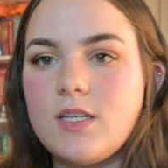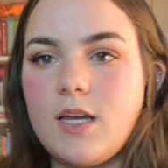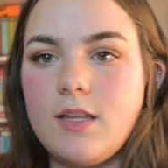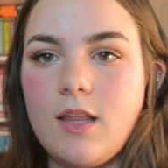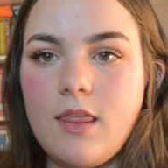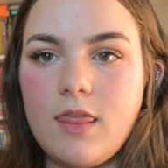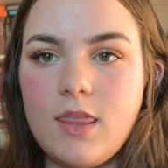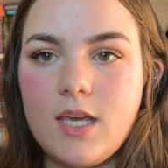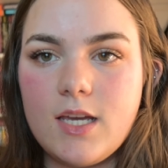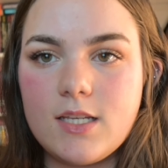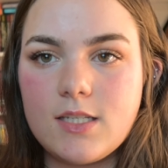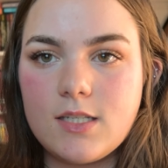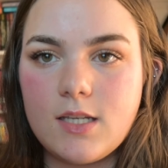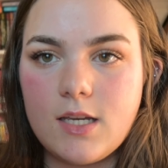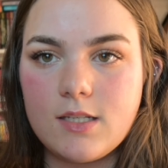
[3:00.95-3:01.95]
and then
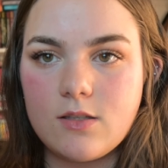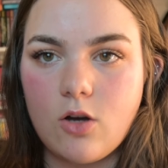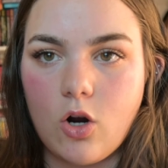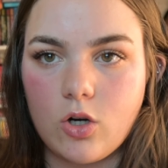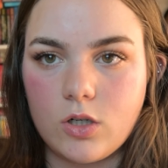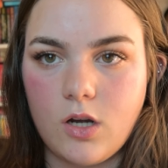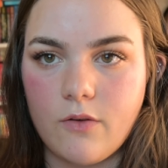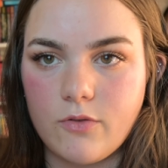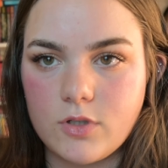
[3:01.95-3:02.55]
this is the hardcover.